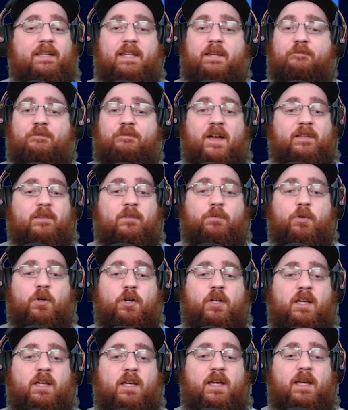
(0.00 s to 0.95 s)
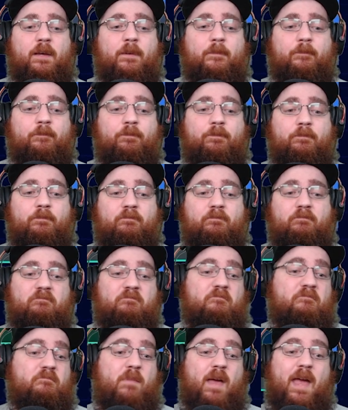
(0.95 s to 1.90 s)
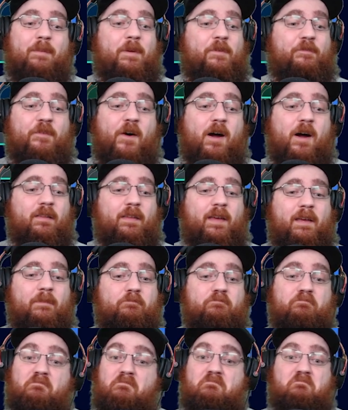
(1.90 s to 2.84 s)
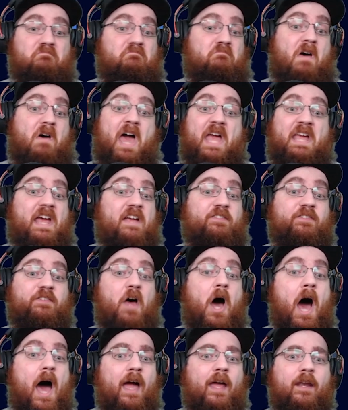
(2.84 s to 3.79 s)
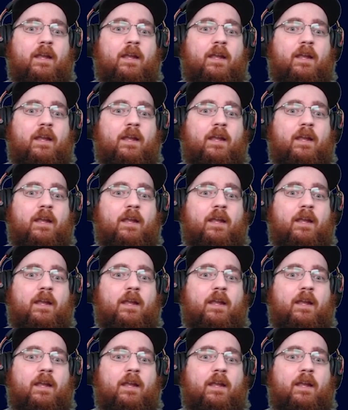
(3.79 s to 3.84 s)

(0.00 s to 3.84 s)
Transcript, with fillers: Defensive rookie, maybe Farley? I guess not.